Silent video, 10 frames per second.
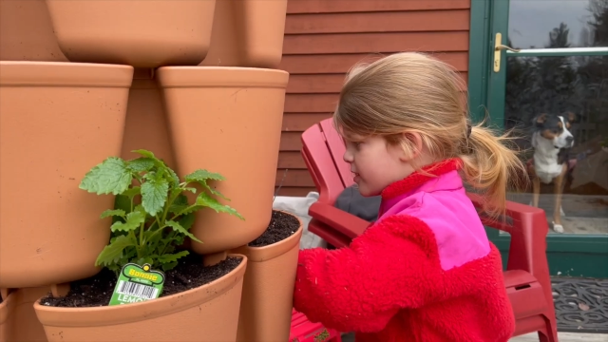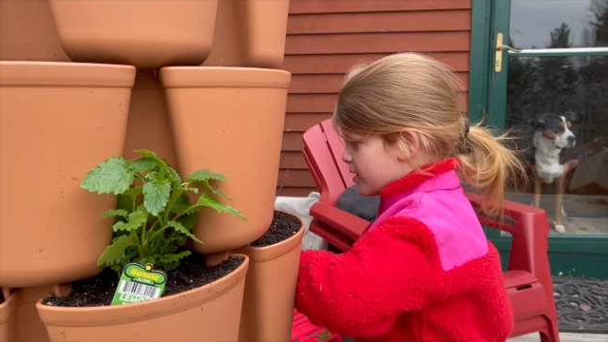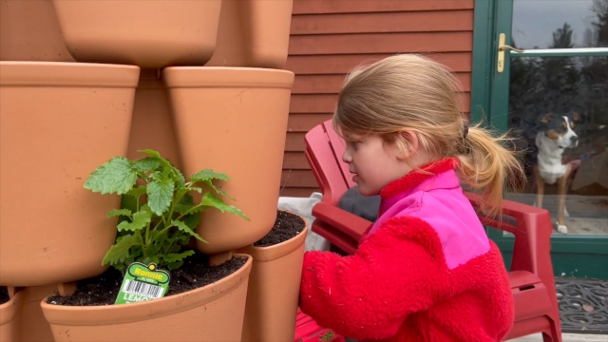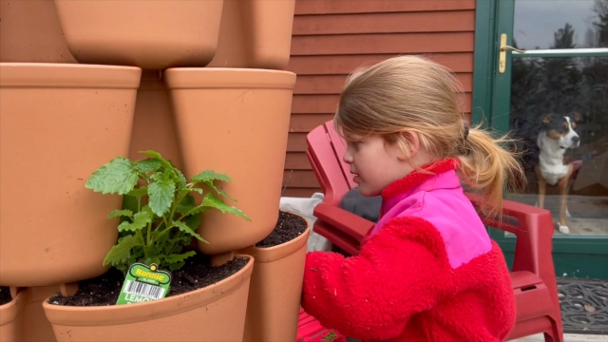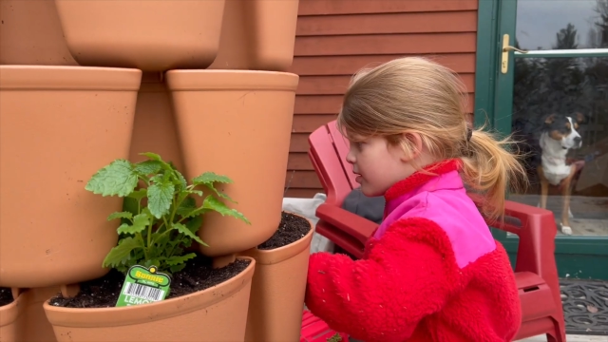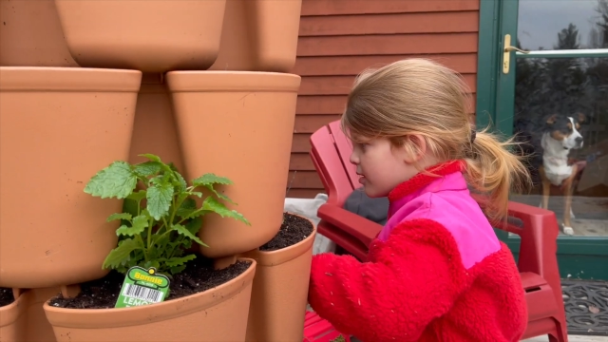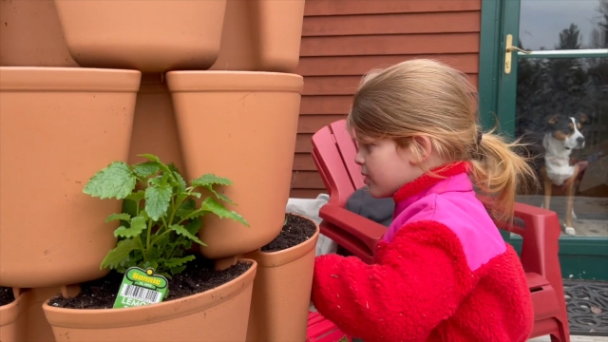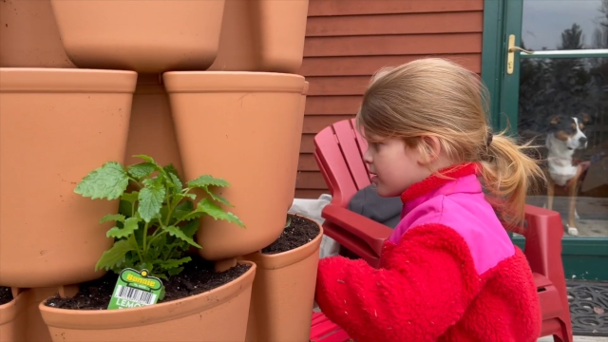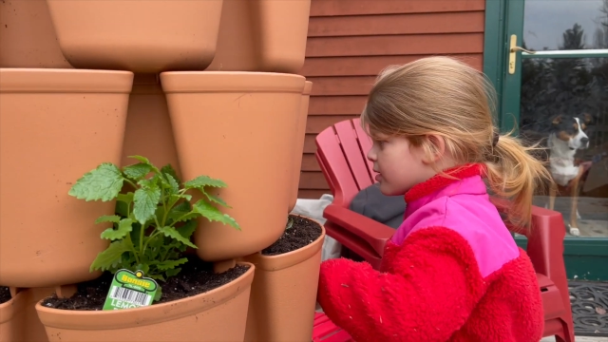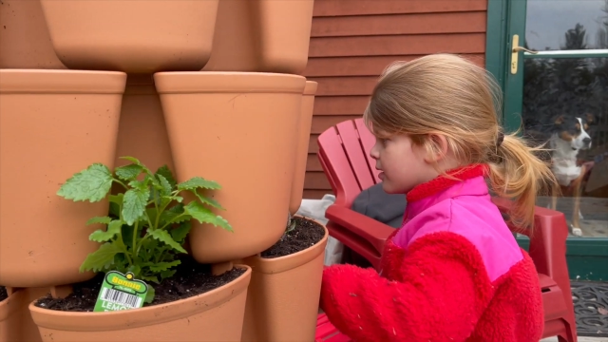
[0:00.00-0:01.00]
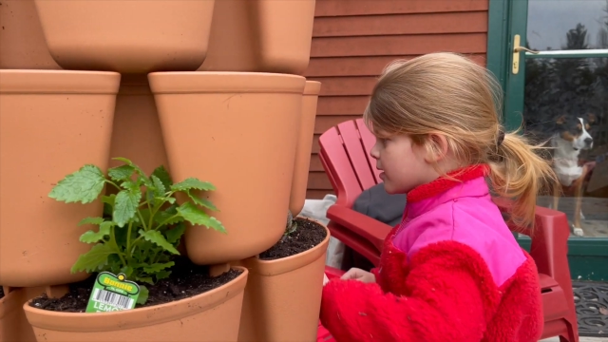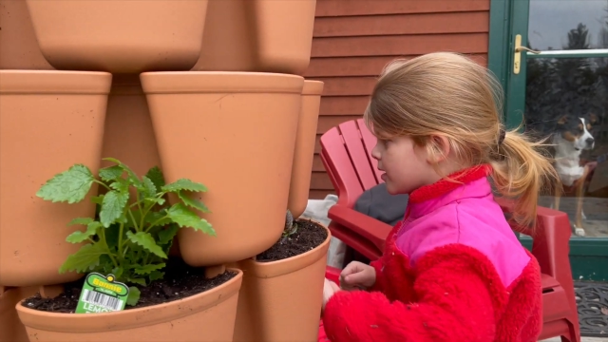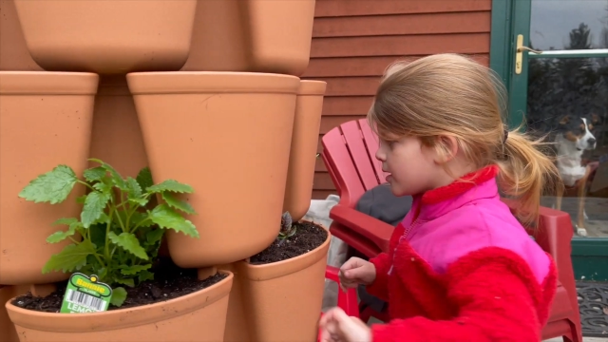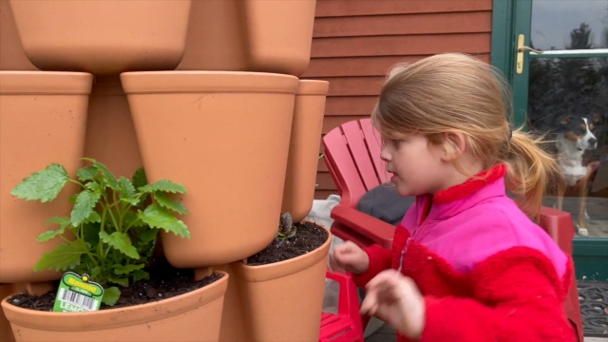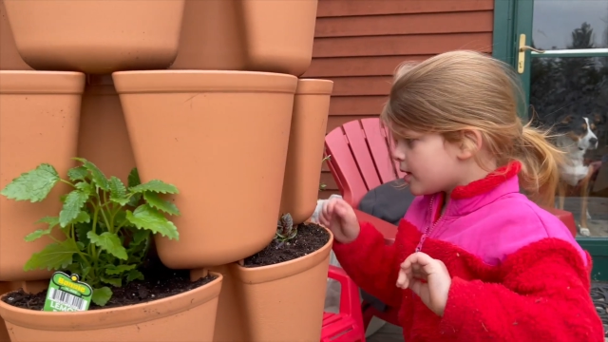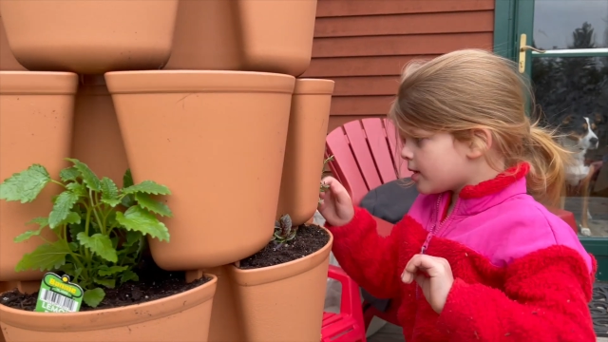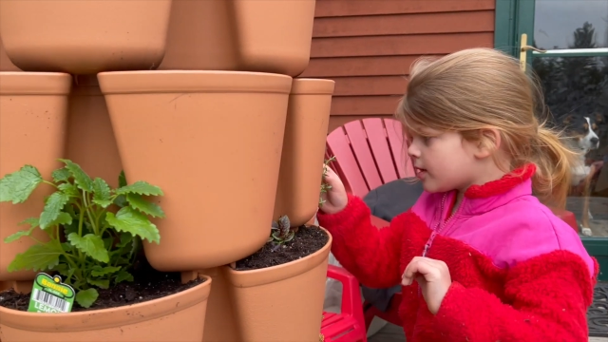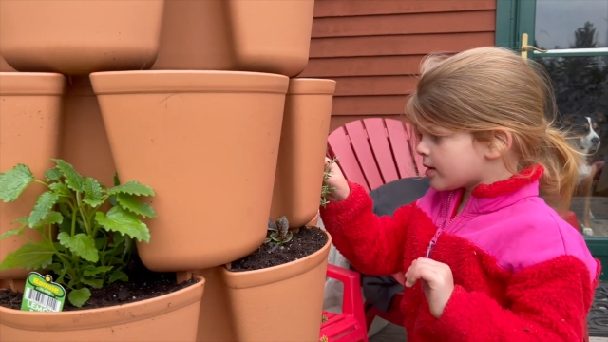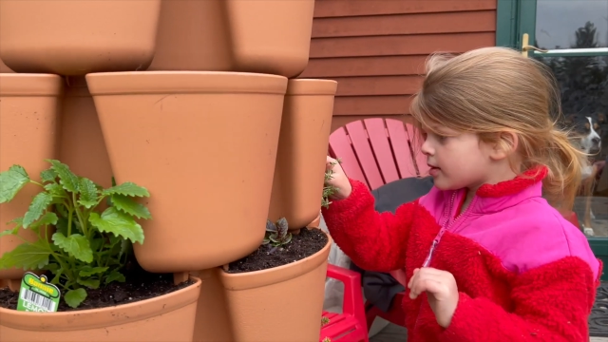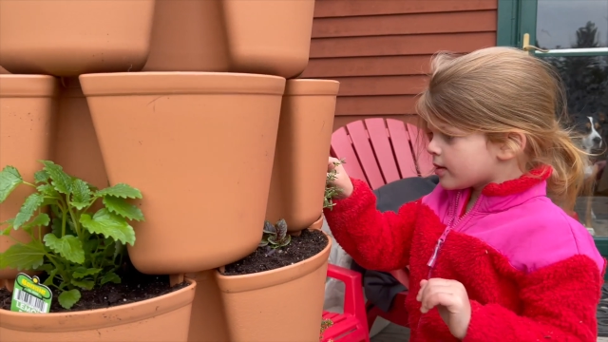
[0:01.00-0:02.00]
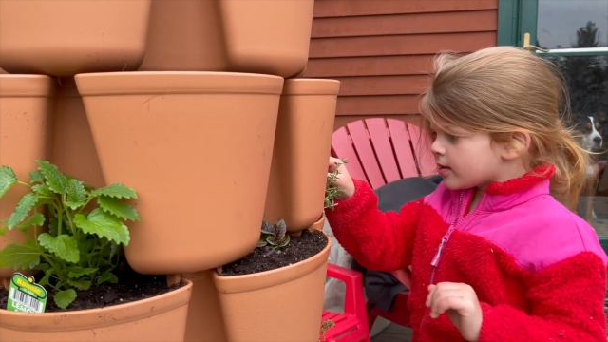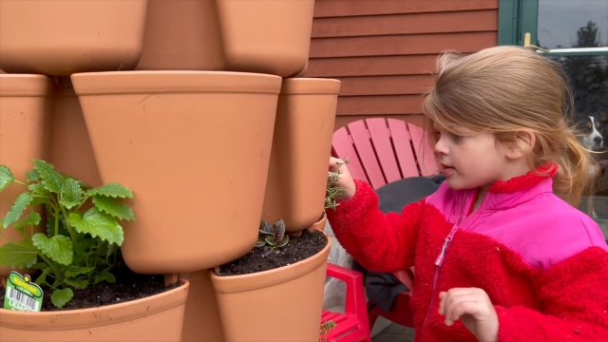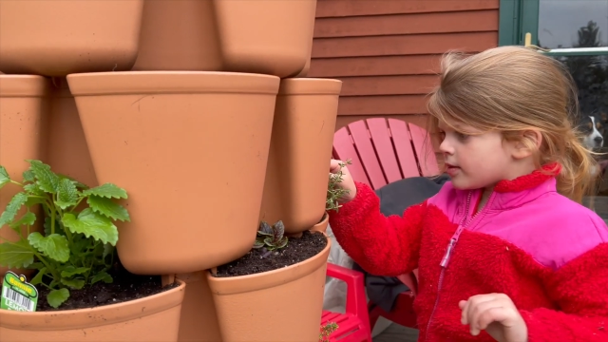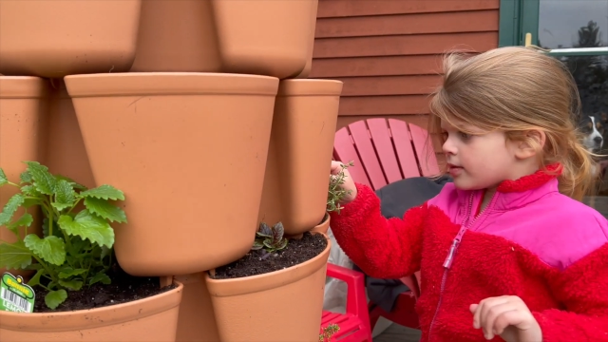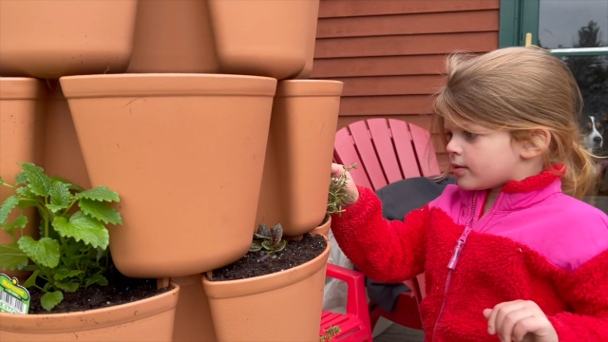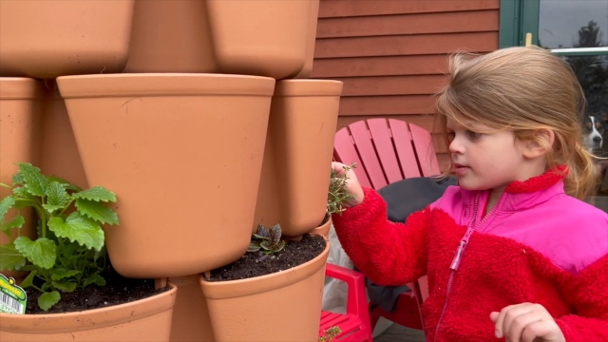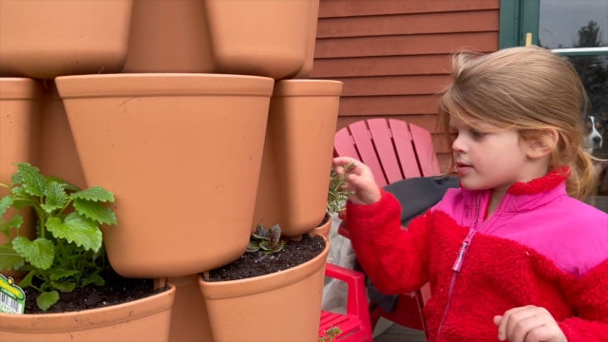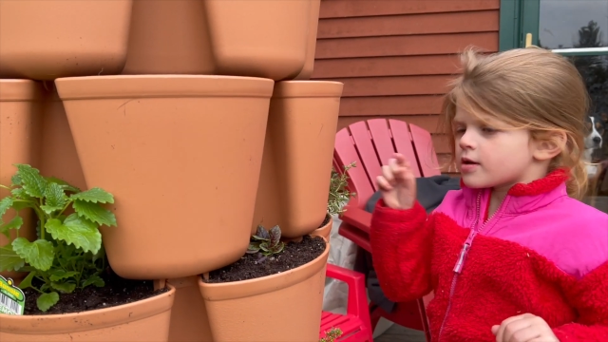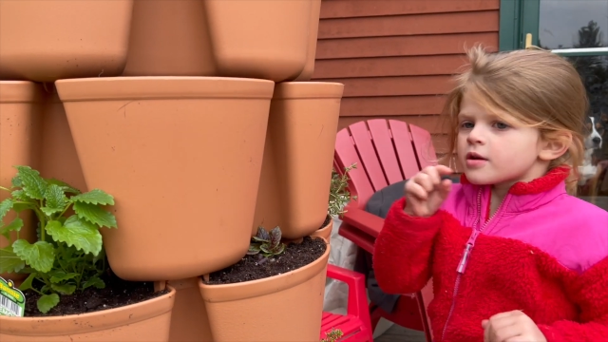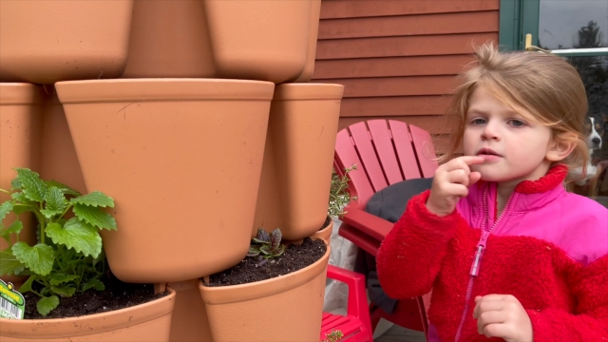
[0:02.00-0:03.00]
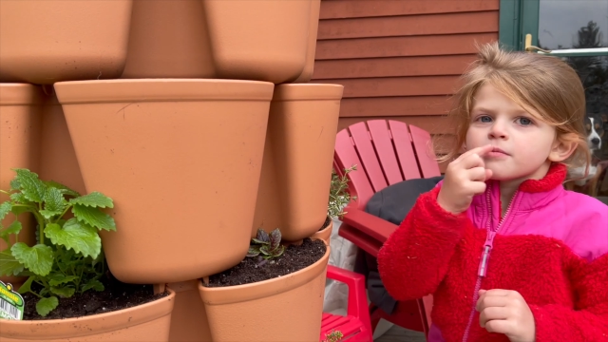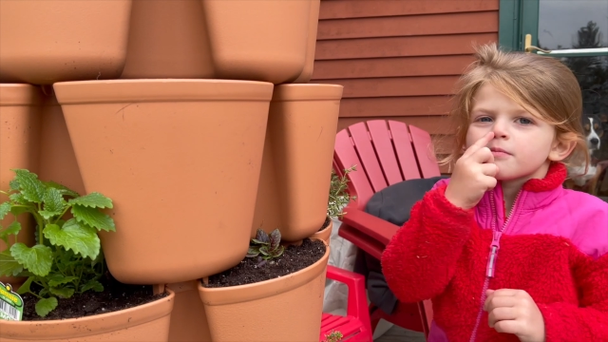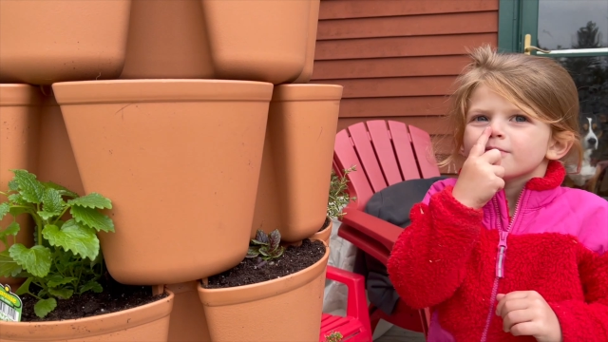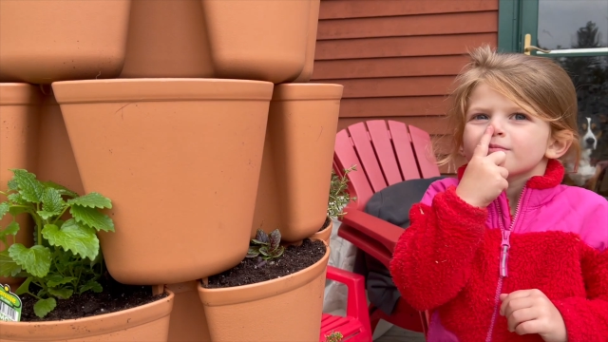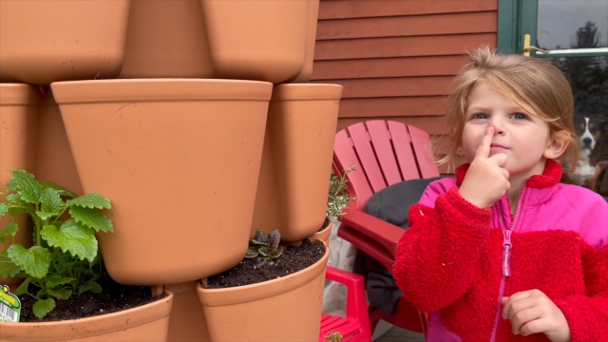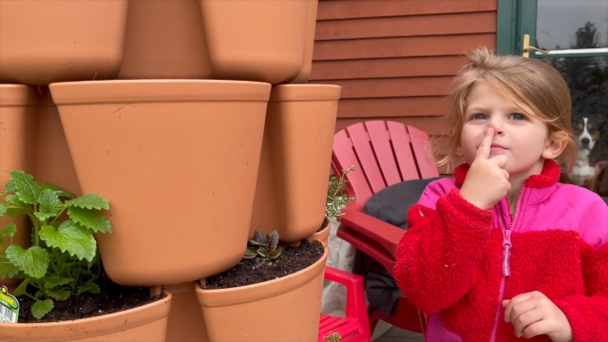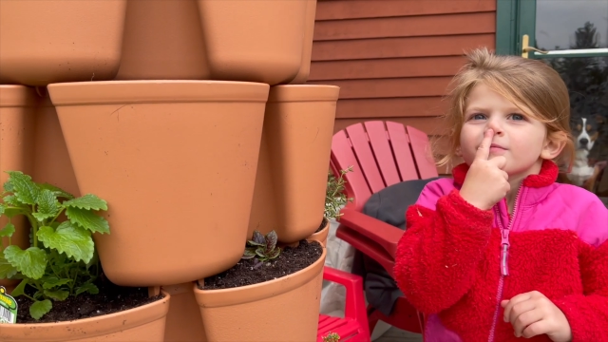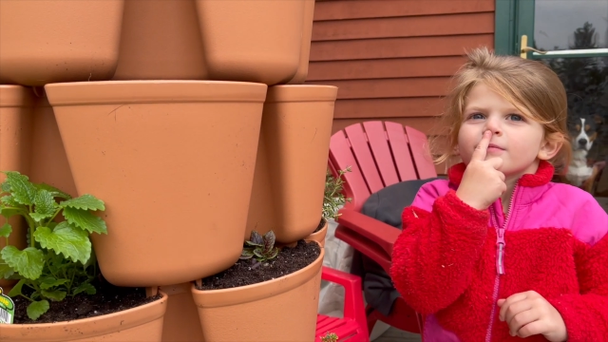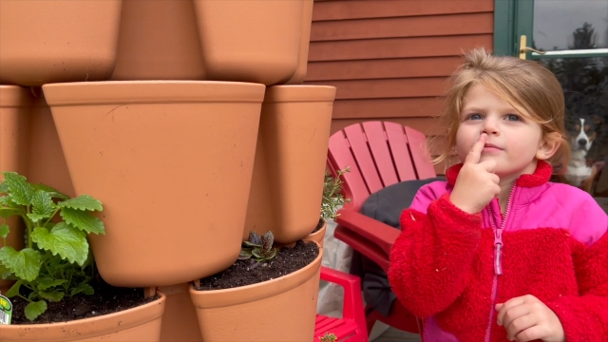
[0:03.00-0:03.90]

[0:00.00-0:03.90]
No one is speaking in this clip.